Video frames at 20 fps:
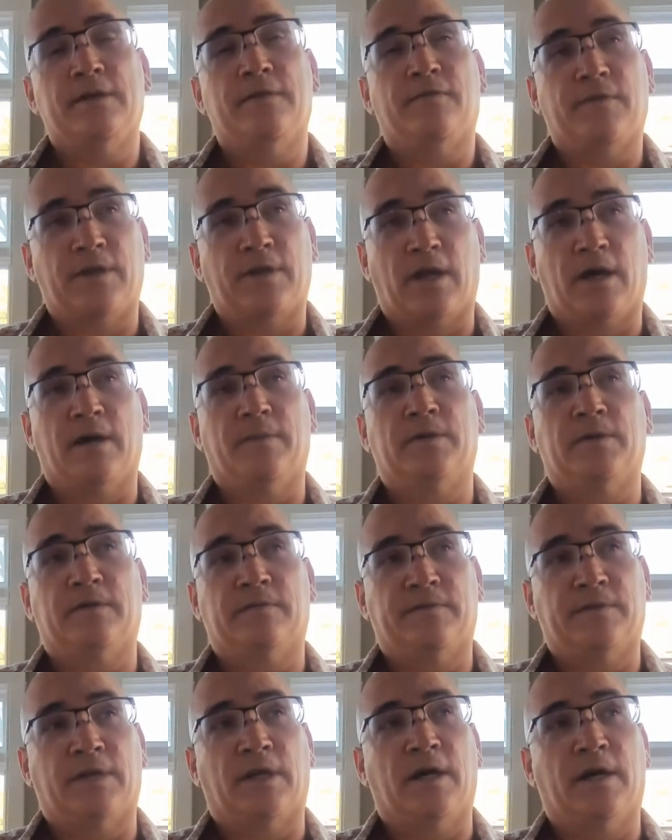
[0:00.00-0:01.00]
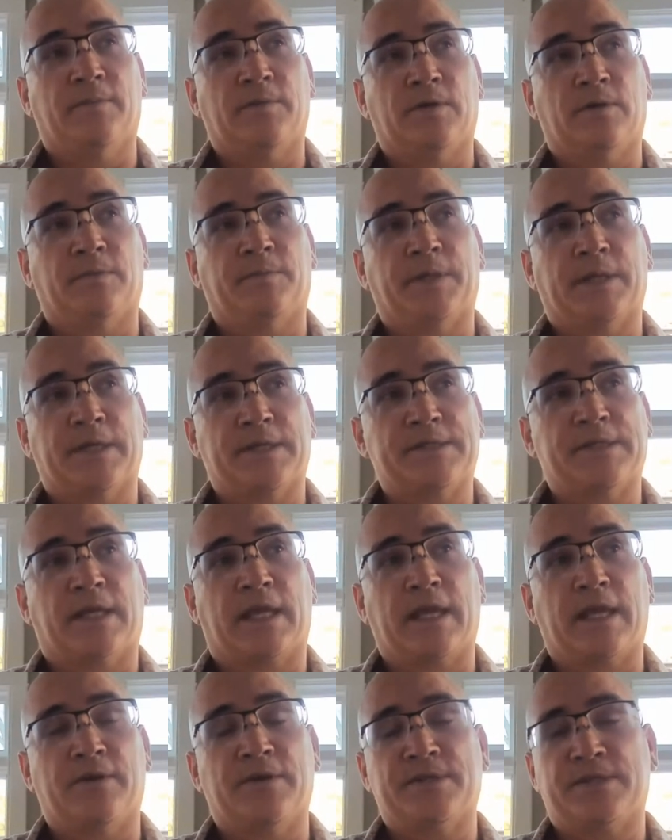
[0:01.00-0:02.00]
phenomenal, phenomenal because it
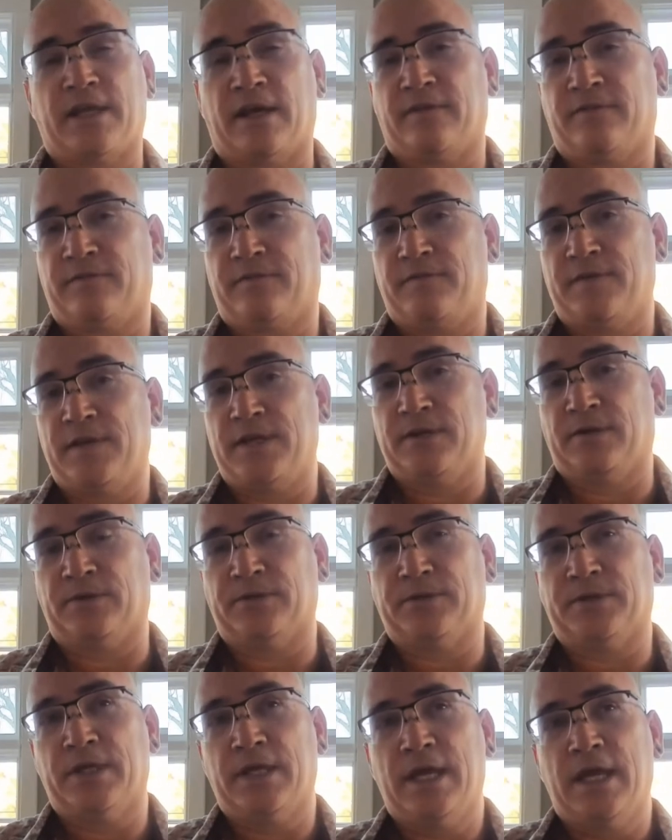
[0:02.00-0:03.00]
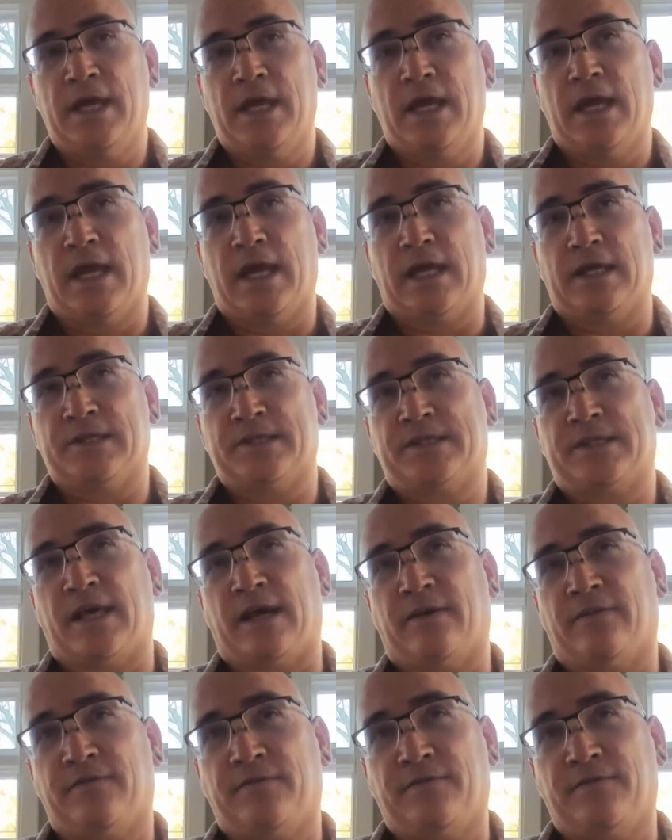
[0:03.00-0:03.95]
carries that field. And it's that